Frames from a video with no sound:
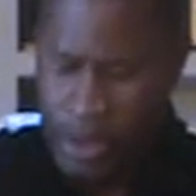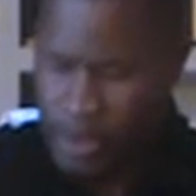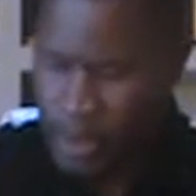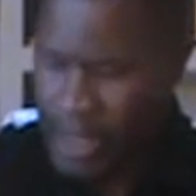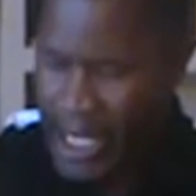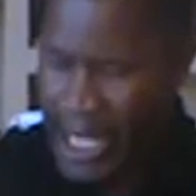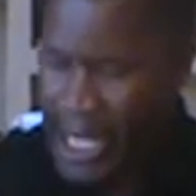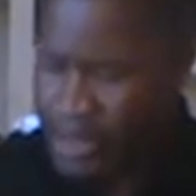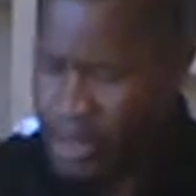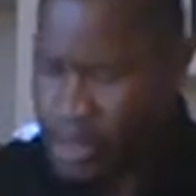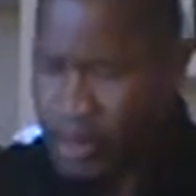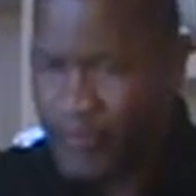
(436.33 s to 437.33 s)
So the
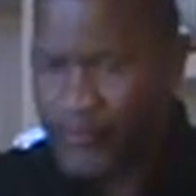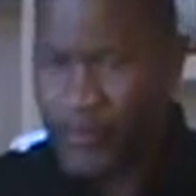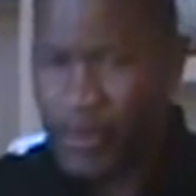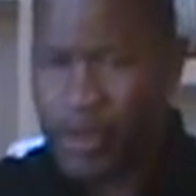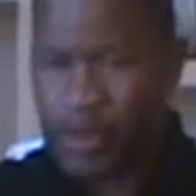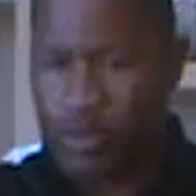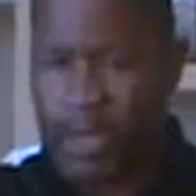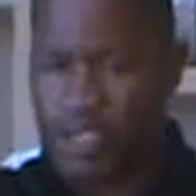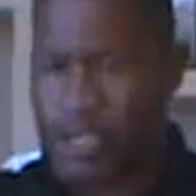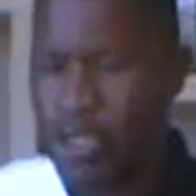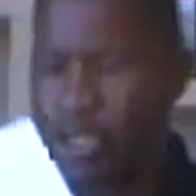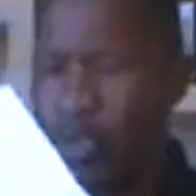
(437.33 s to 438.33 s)
answer to the first question is